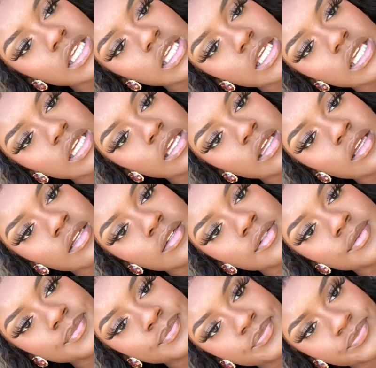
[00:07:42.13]
time.
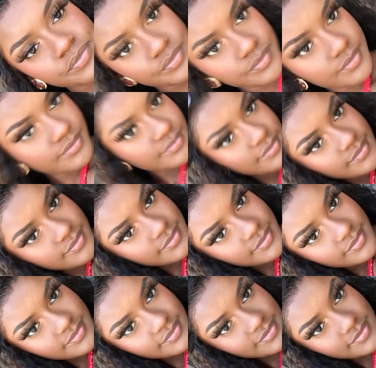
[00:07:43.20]
I really was enjoying
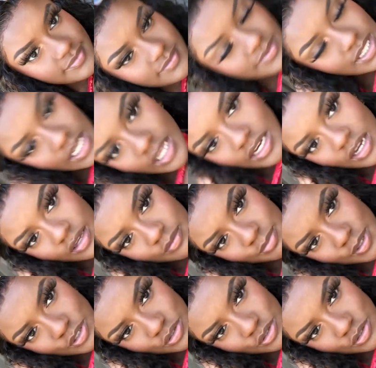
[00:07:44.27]
the hair while I